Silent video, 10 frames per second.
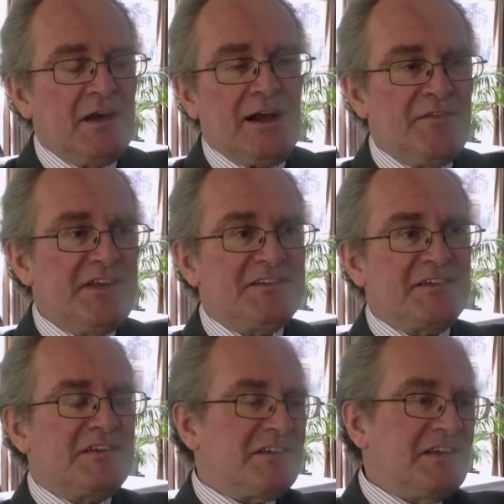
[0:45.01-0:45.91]
And these
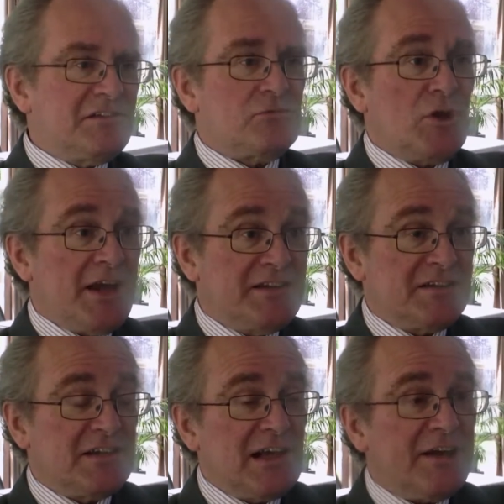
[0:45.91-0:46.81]
are diseases
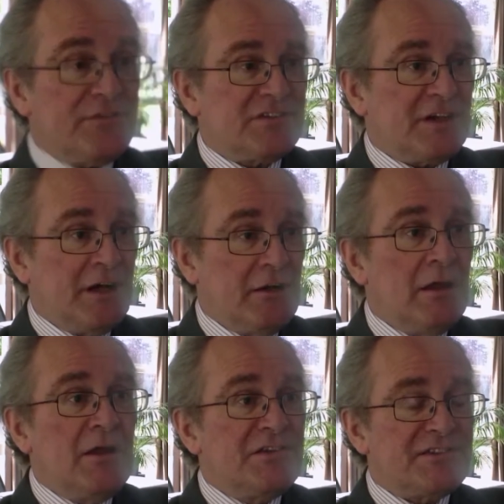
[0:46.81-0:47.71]
related to lifestyle,
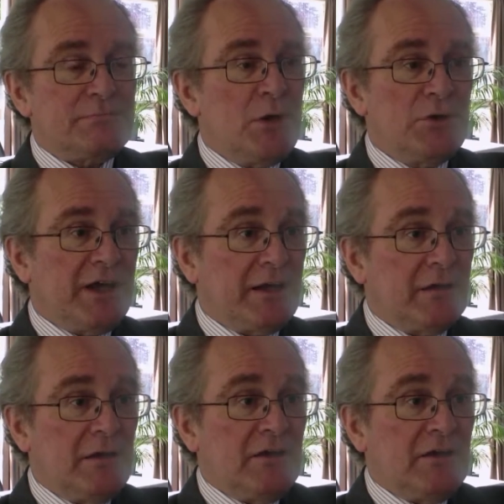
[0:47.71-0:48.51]
smoking,